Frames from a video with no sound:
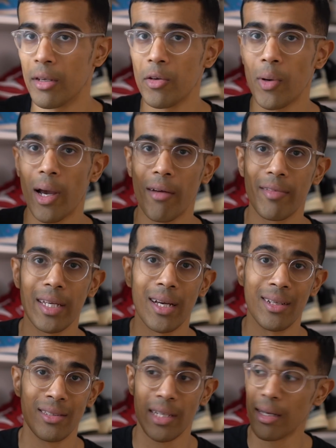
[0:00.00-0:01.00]
I do have the
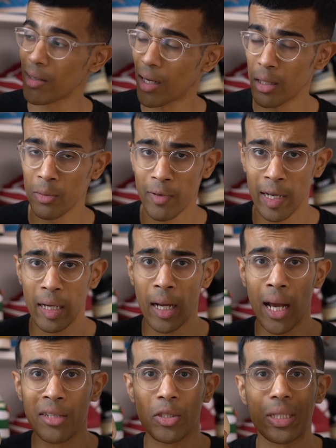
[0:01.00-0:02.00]
Azale colorway.
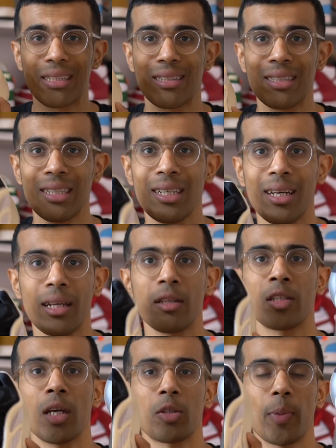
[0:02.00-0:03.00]
As you can see,
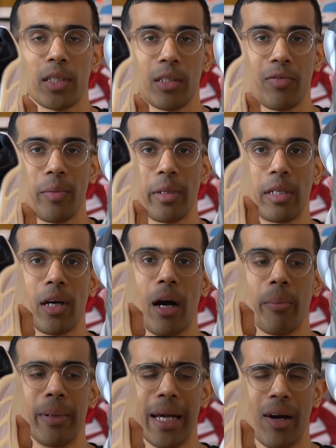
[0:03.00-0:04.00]
especially from the
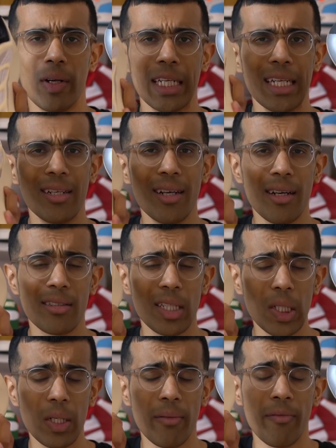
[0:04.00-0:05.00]
top down, it does
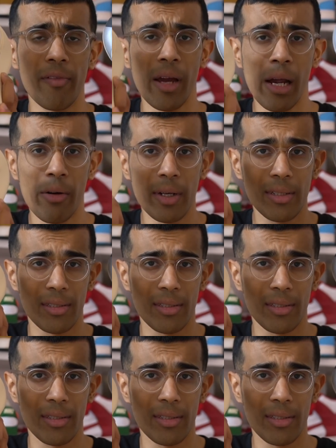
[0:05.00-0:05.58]
look very